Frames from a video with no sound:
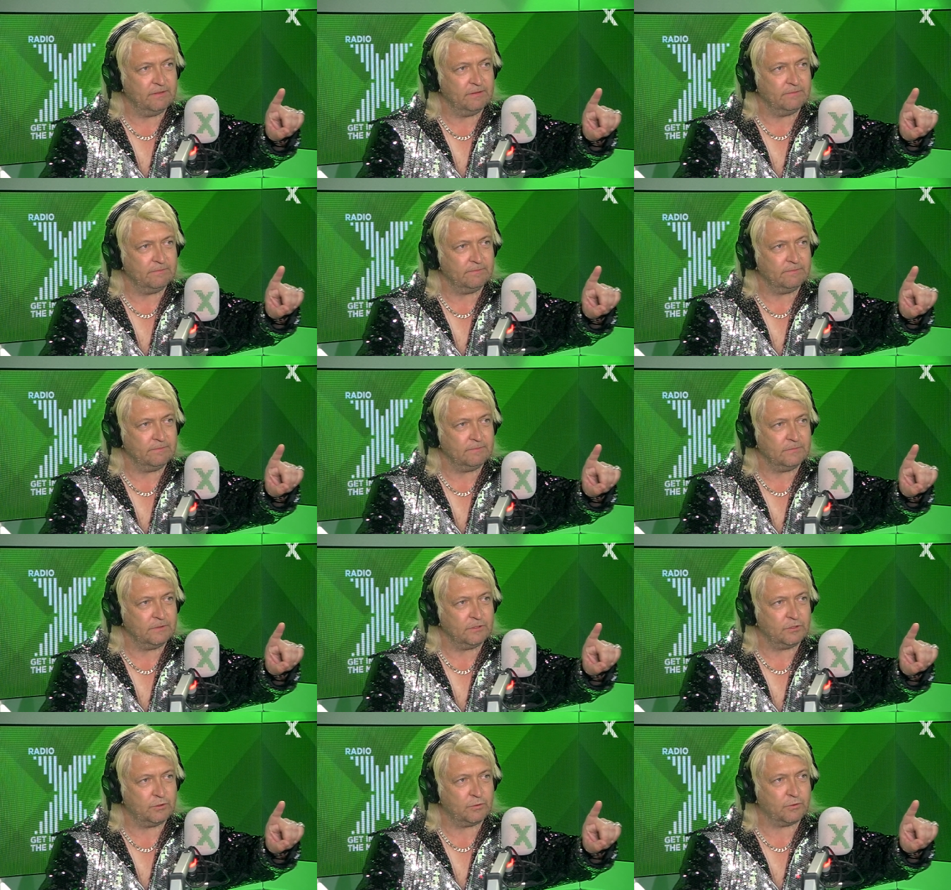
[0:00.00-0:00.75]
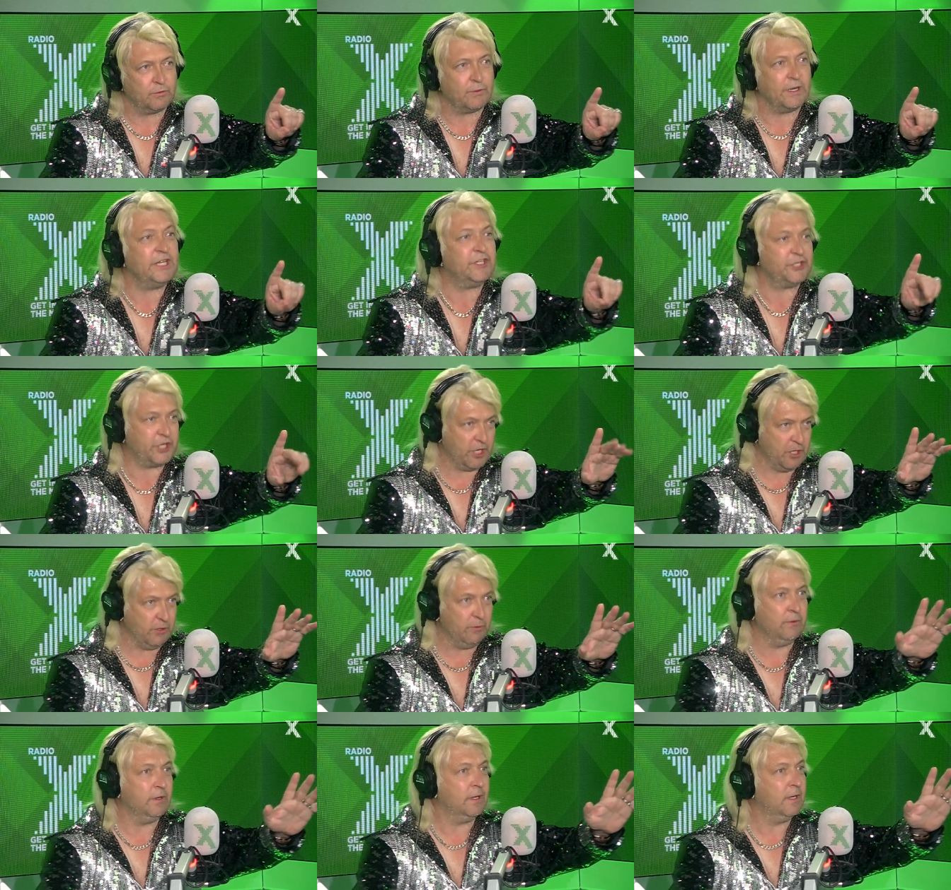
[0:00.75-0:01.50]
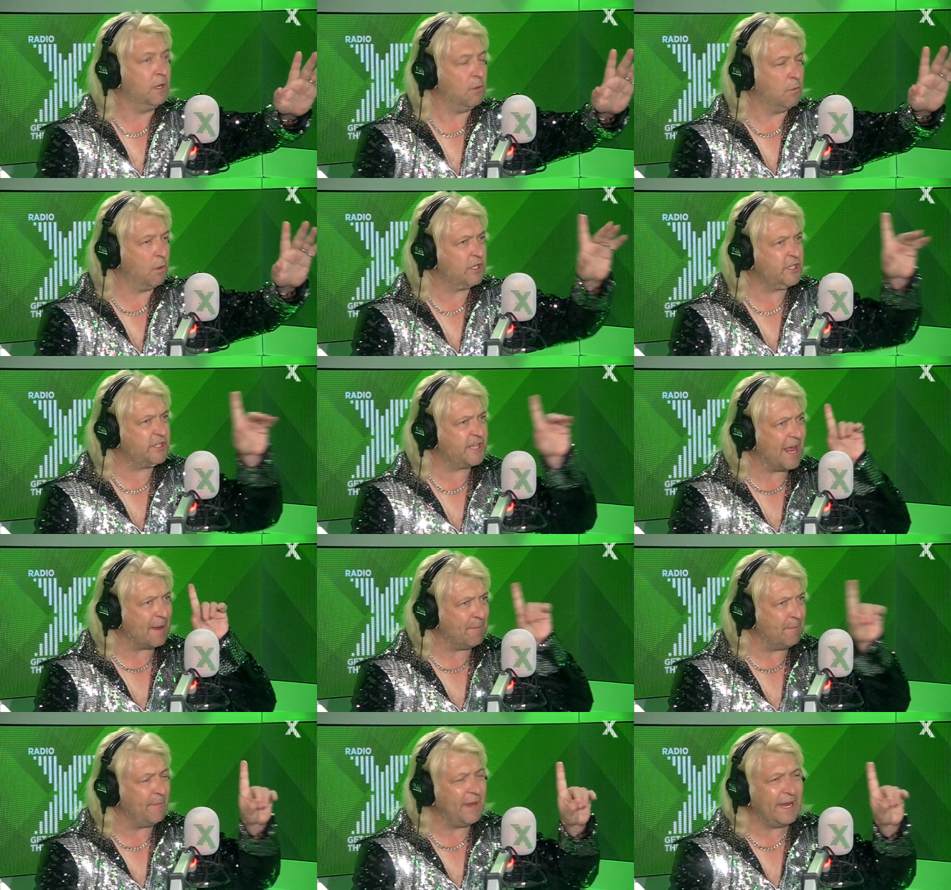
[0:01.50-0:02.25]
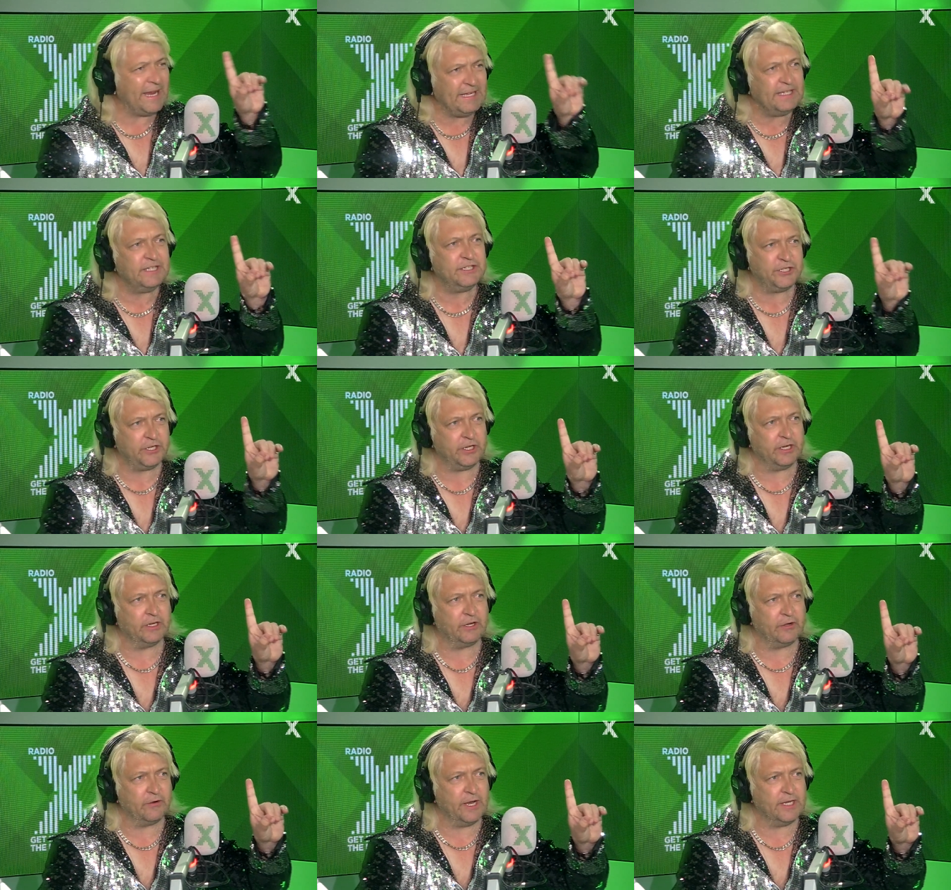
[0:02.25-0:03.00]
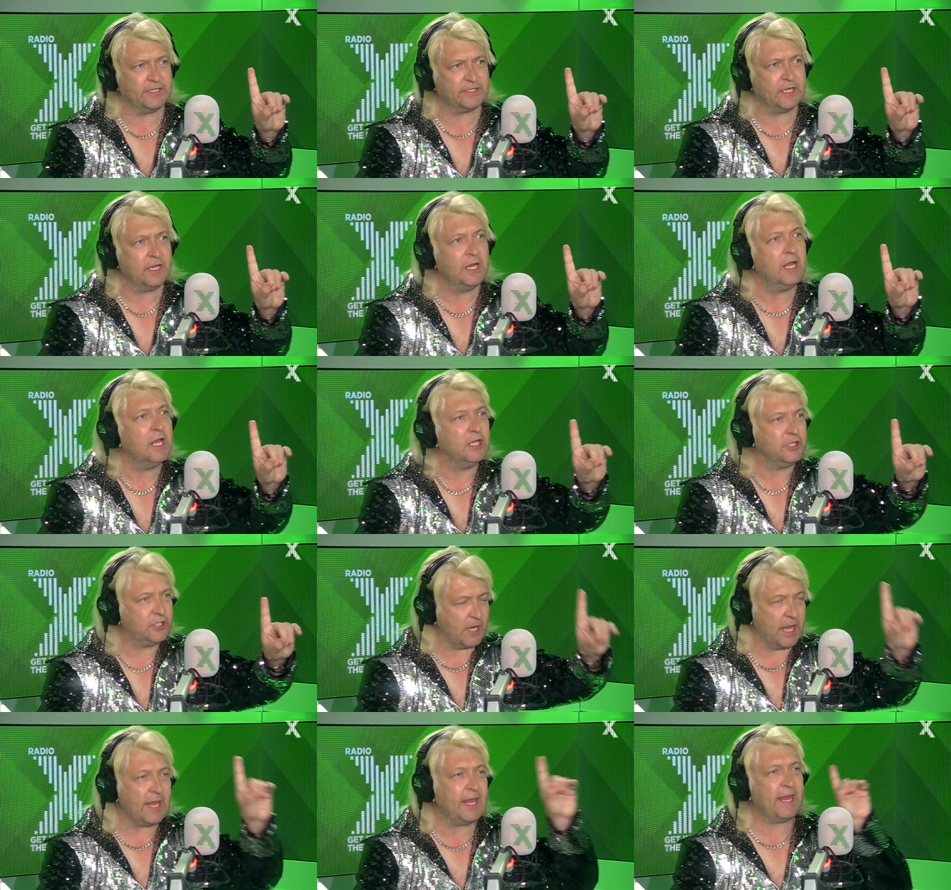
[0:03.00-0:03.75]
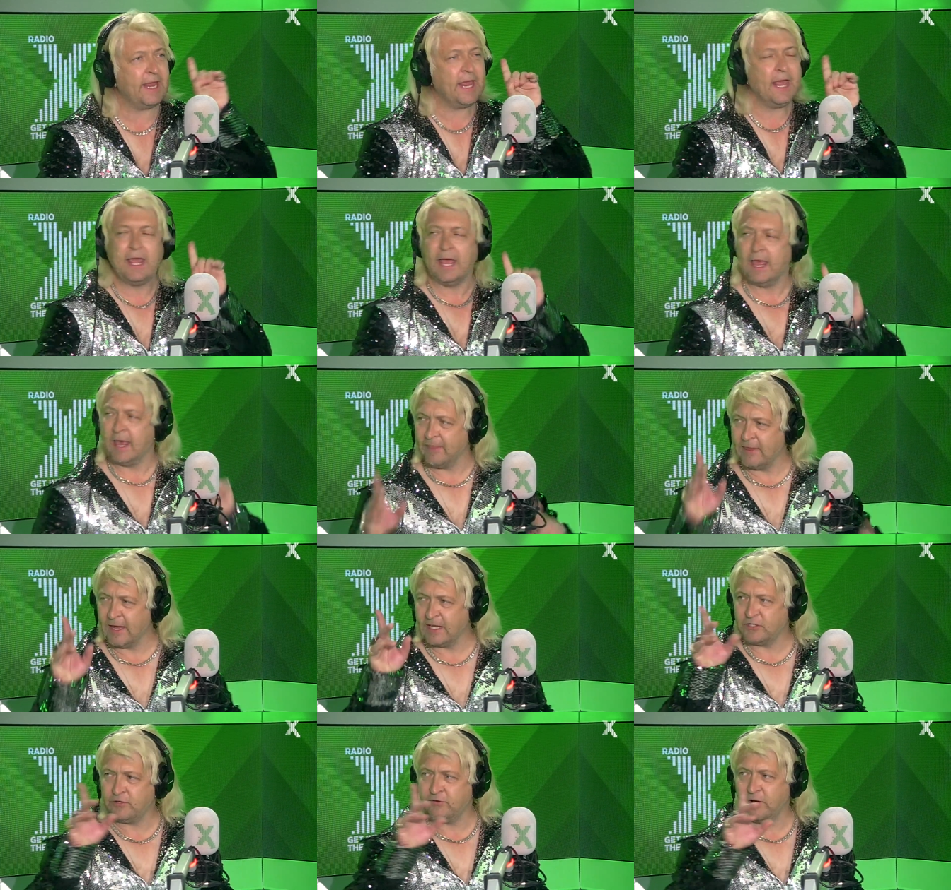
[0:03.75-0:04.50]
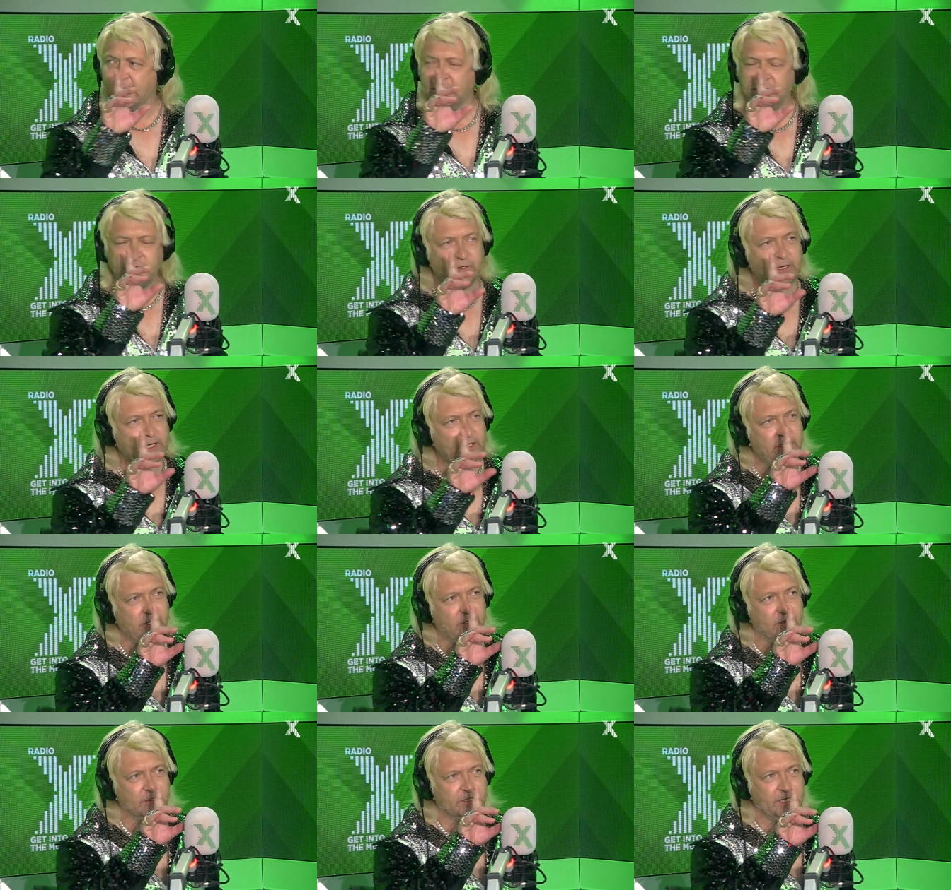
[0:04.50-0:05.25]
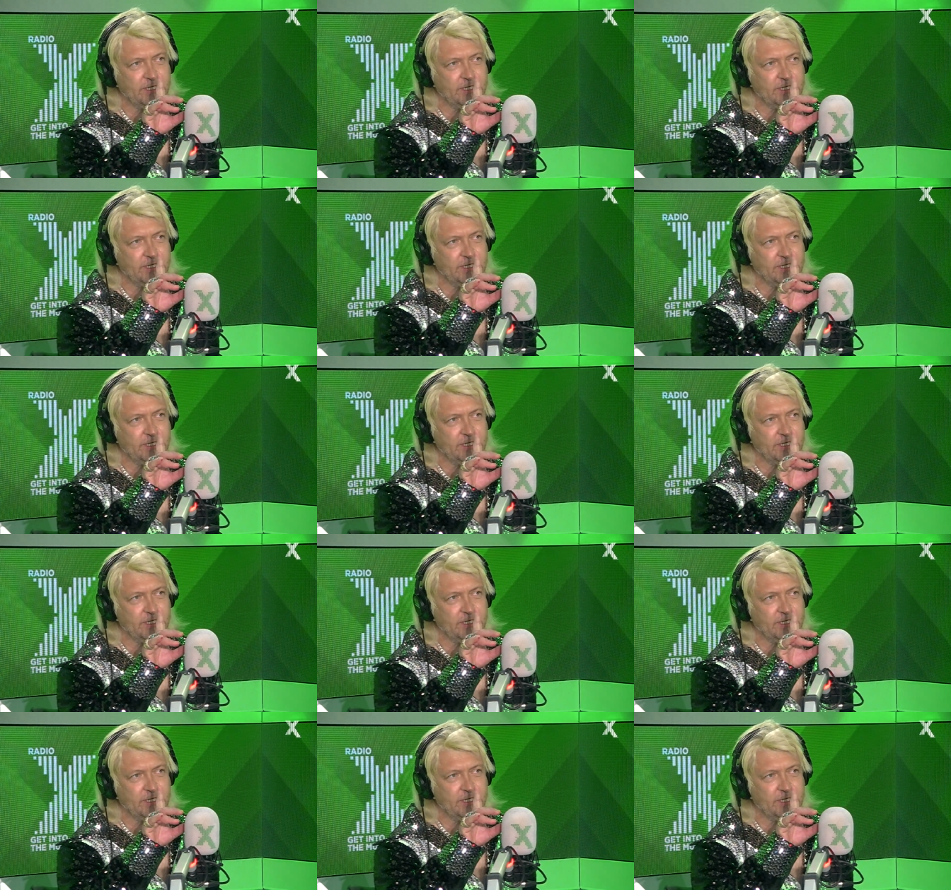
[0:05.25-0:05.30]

22. 22. Yeah. What does that mean to That's you? That's my Chris? birthday. That's right, two little ducks,